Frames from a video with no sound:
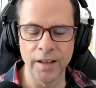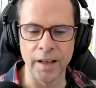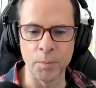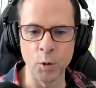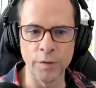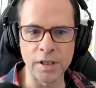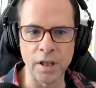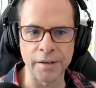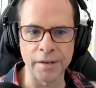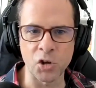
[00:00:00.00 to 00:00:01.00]
and movies
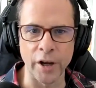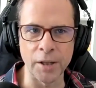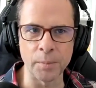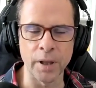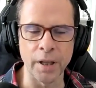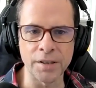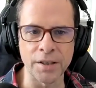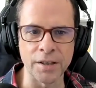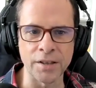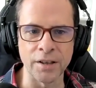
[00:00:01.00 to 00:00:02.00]
like Trading
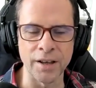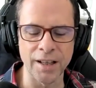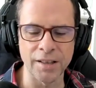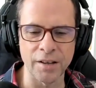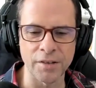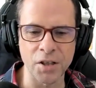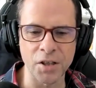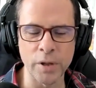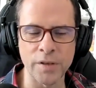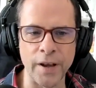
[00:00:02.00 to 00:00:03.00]
Places. And I just
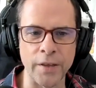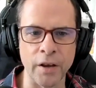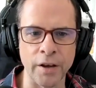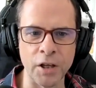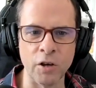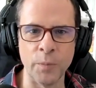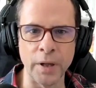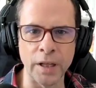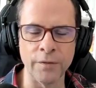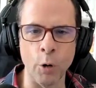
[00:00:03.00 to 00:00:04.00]
always found the idea of
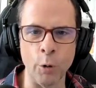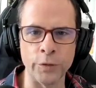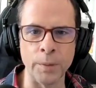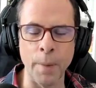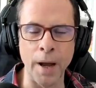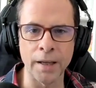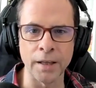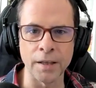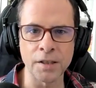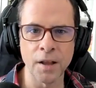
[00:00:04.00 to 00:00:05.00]
being involved in
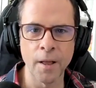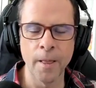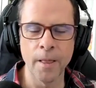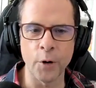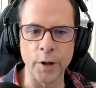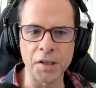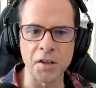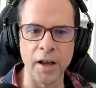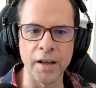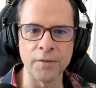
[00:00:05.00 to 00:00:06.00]
markets very
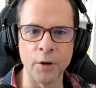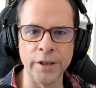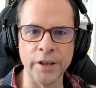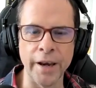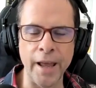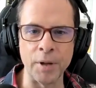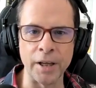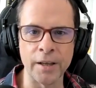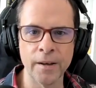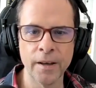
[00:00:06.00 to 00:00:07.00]
exciting, very
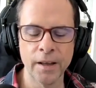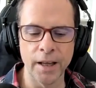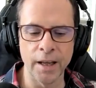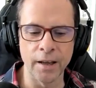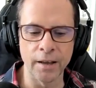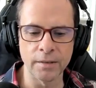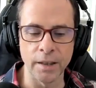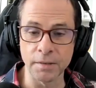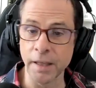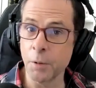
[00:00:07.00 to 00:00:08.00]
dynamic. And
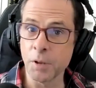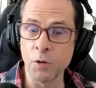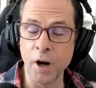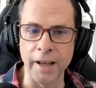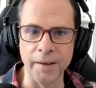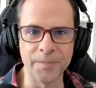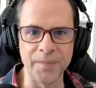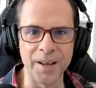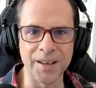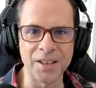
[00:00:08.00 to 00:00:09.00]
I was right.
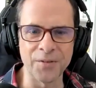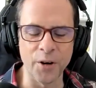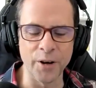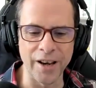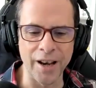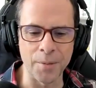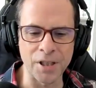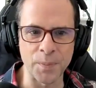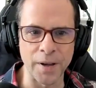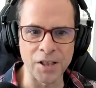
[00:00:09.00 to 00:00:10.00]
It's a very
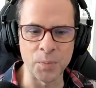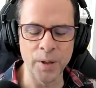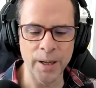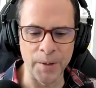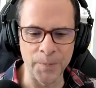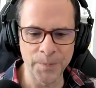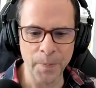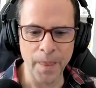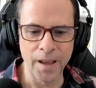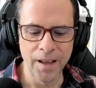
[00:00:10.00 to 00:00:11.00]
dynamic space to be in.
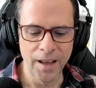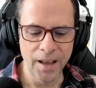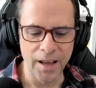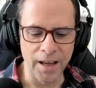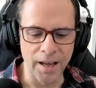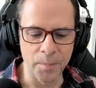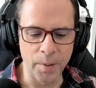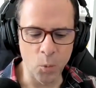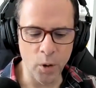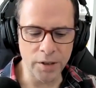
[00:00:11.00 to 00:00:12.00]

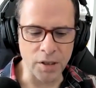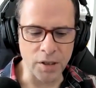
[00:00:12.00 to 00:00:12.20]
But I worked